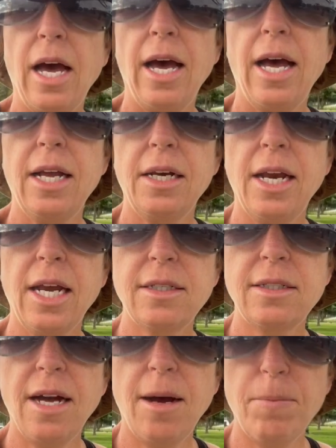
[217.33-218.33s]
Uh,
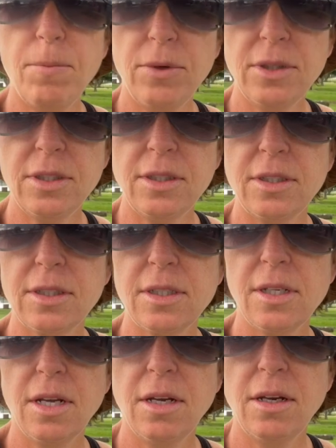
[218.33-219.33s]
next up
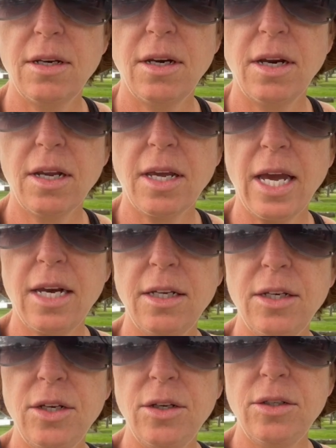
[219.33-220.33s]
was
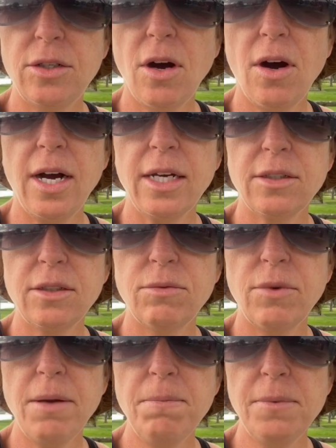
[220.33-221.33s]
getting new tyres
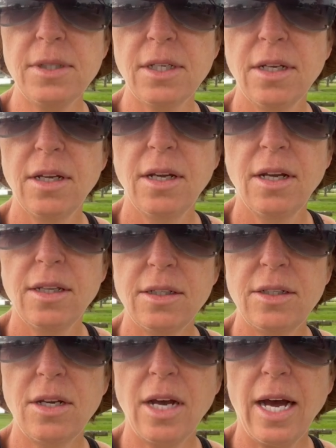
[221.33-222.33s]
and rims
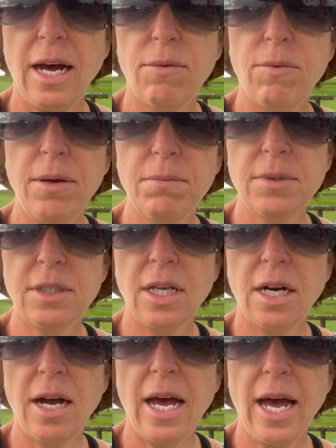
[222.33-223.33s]
uh, rims
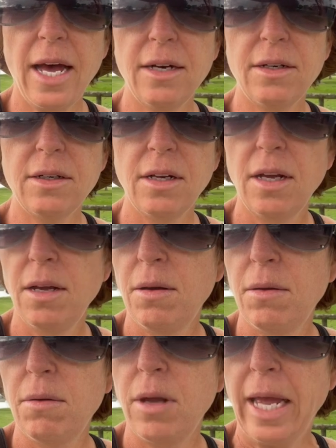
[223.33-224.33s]
that I had
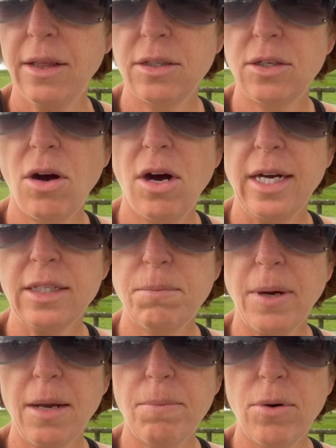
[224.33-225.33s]
and the tyres
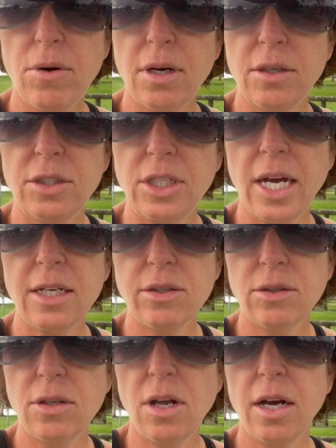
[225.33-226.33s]
made poor old Shaz
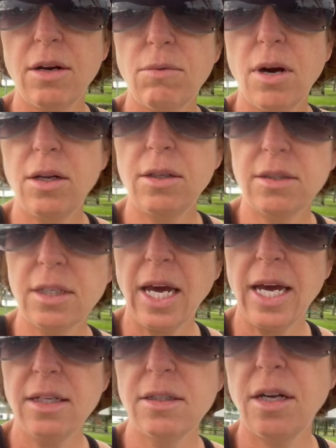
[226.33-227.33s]
look like a roller
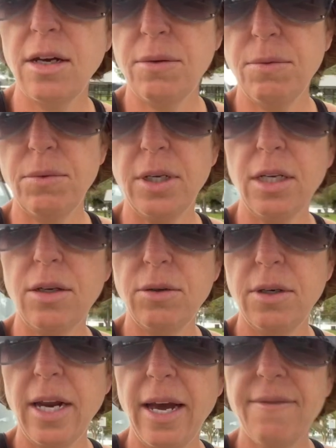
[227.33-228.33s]
skate, so we
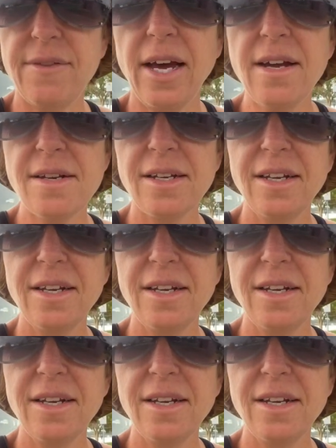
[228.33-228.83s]
couldn't have that.